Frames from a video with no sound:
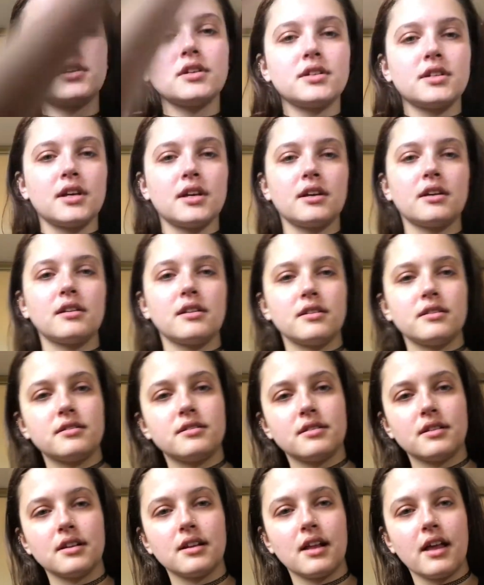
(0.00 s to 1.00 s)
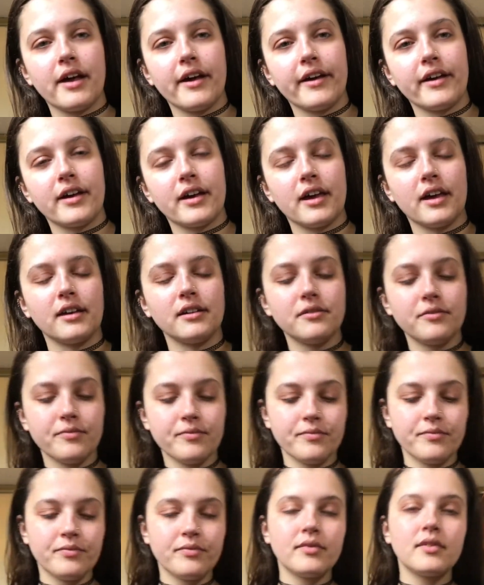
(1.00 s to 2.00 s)
to take this little guy again,
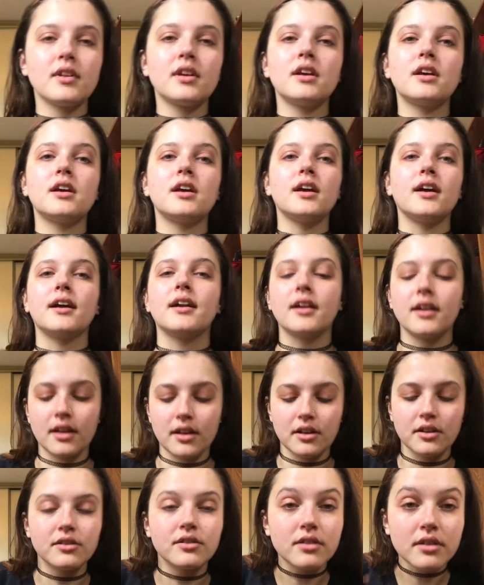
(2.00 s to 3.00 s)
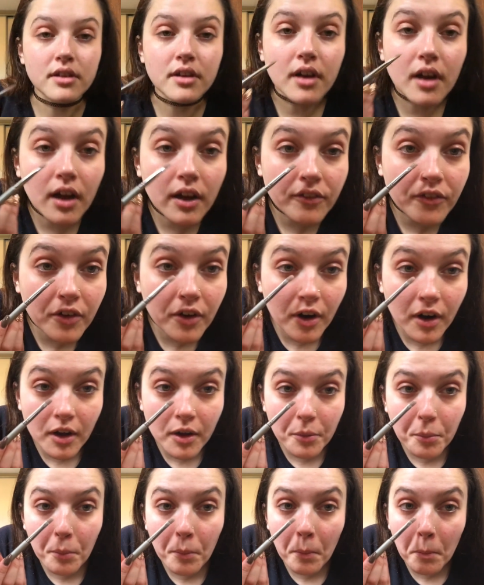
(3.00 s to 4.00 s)
and I'm going to use it to cover
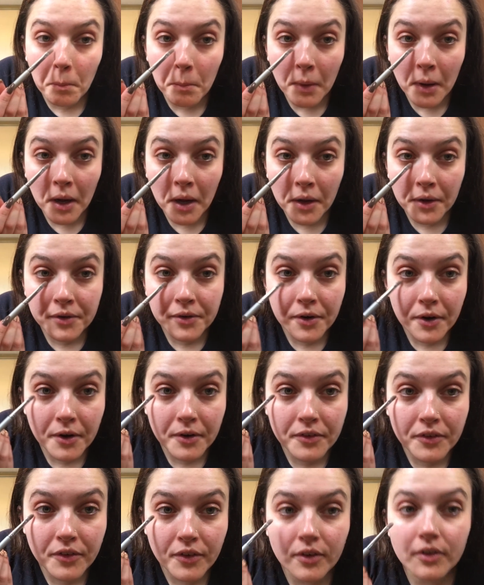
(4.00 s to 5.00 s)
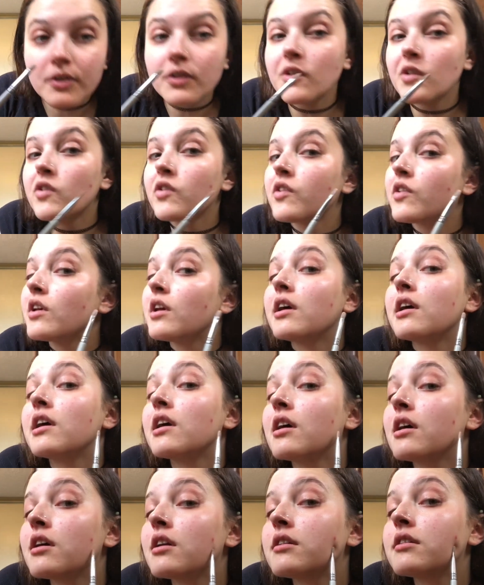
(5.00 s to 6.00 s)
up my dark circles
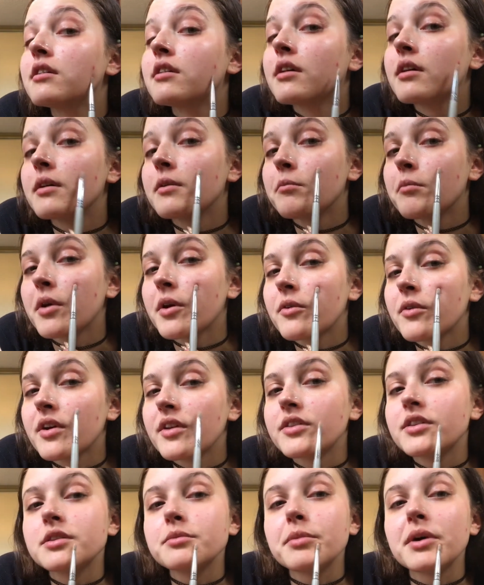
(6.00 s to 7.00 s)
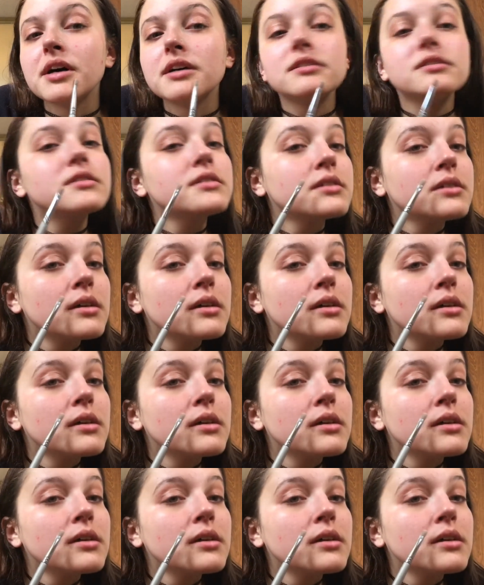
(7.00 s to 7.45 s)
and my red spots.